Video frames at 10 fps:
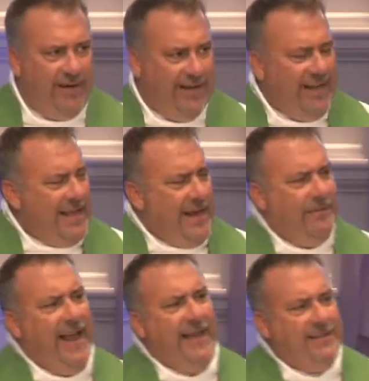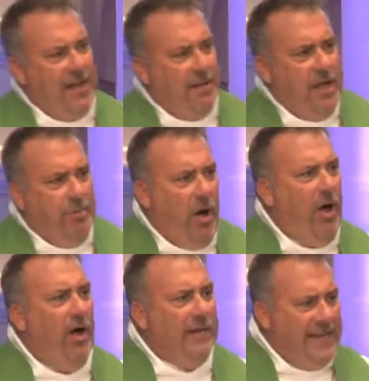And in fact,
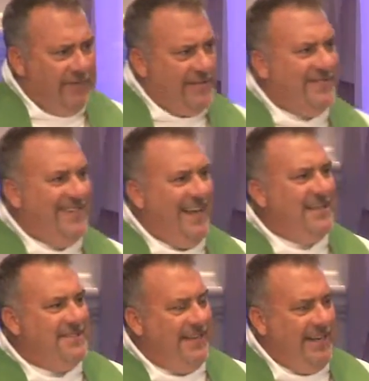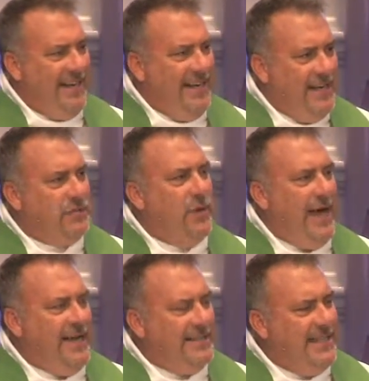Paul even says in his
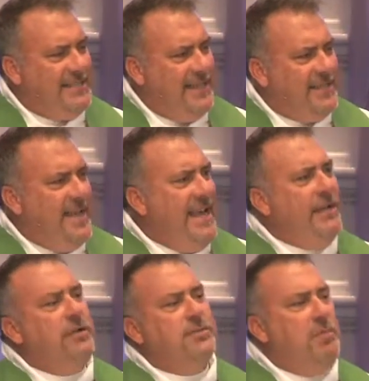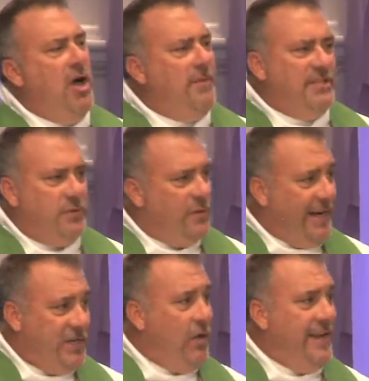writings, he says, in those moments when we
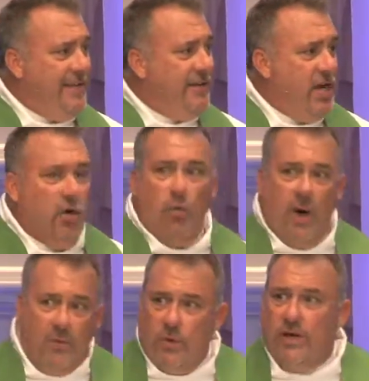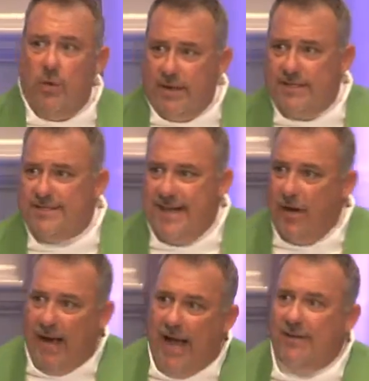don't even know what we're going to say
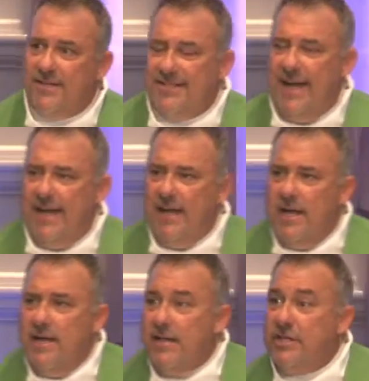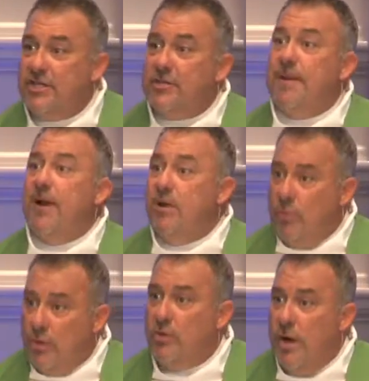or how to say it, that the Spirit
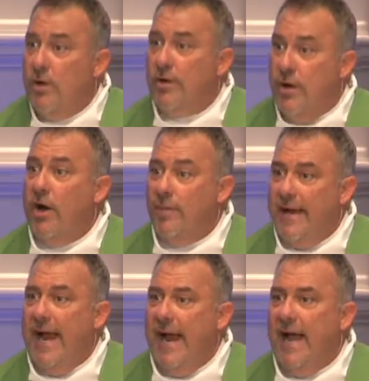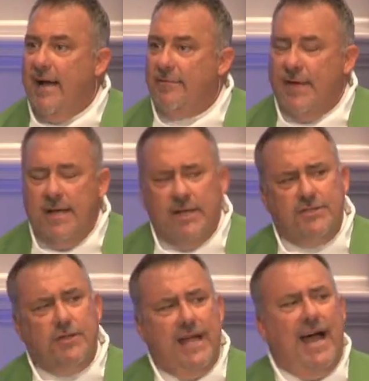will groan on our behalf.
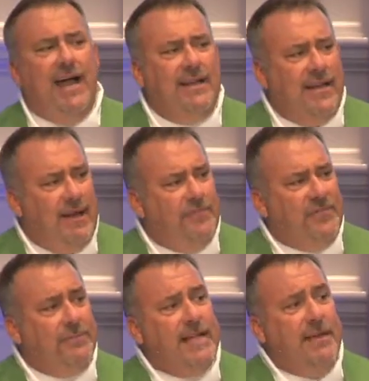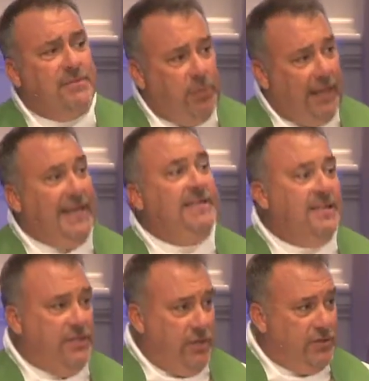So God sometimes
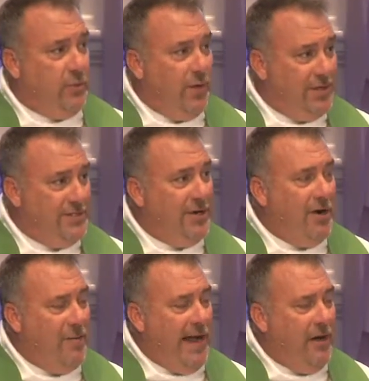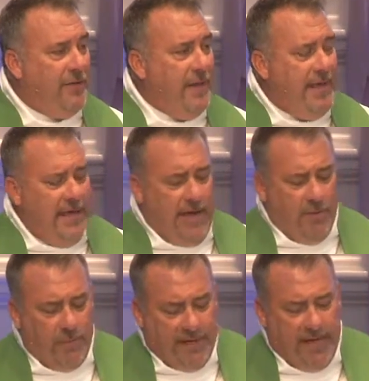places those words in our mouth
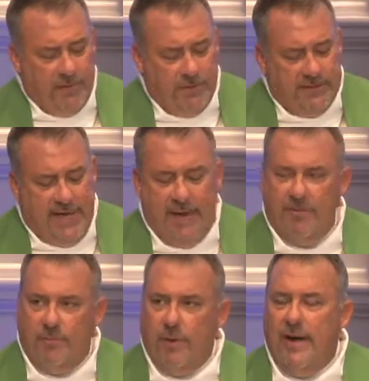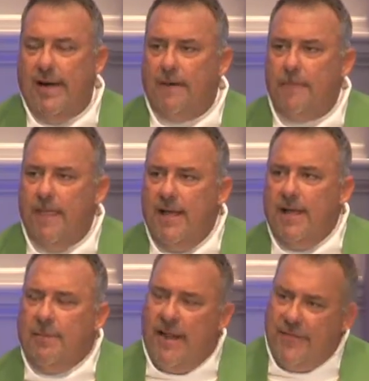when we come to a time of prayer.
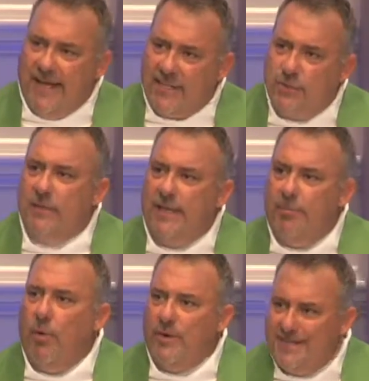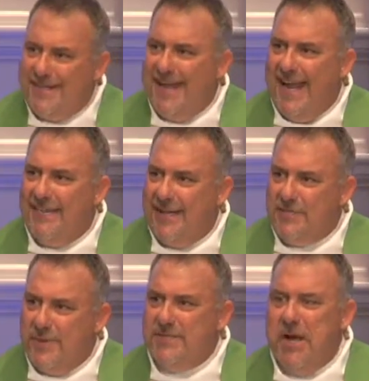But I think it's really important today that
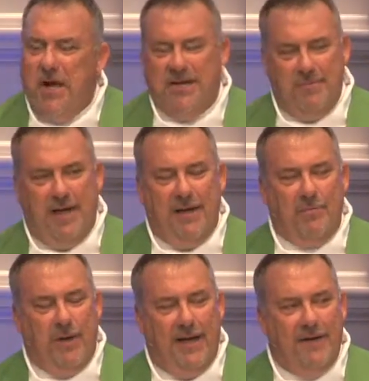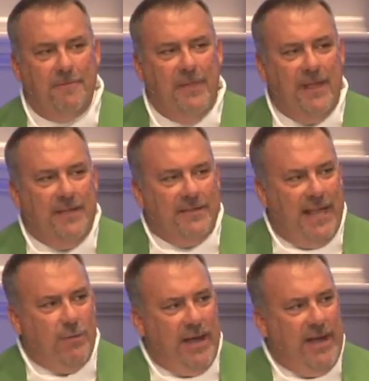as we talk about prayer,
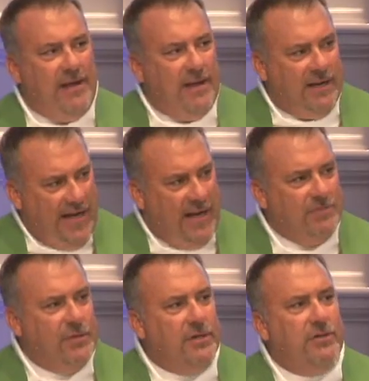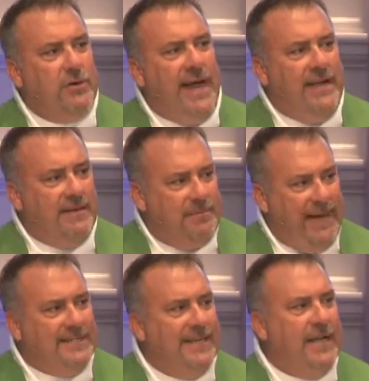that we come to a great
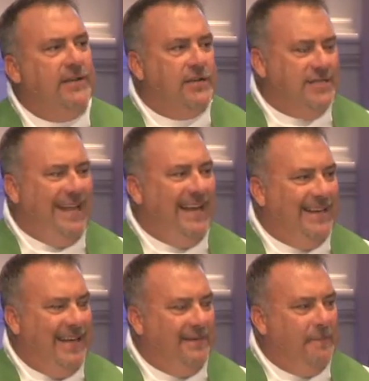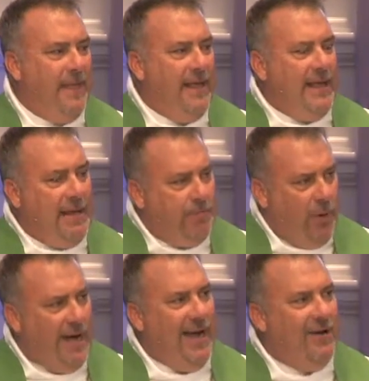basic understanding. And
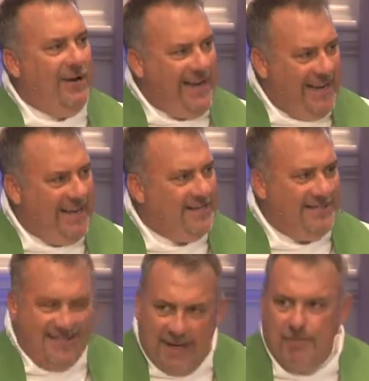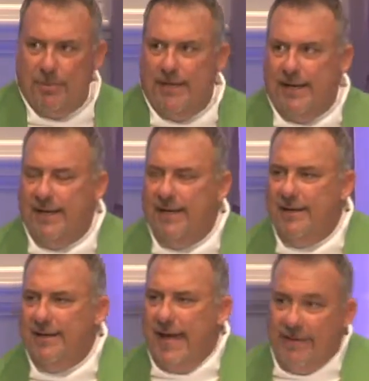prayer is simply
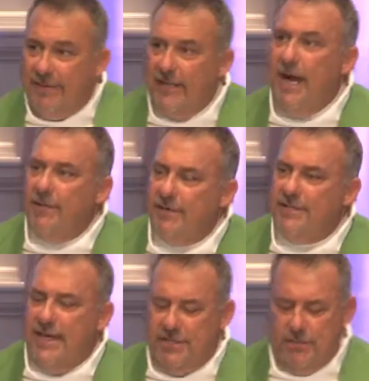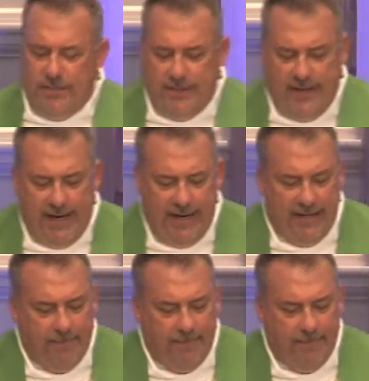having a conversation with God.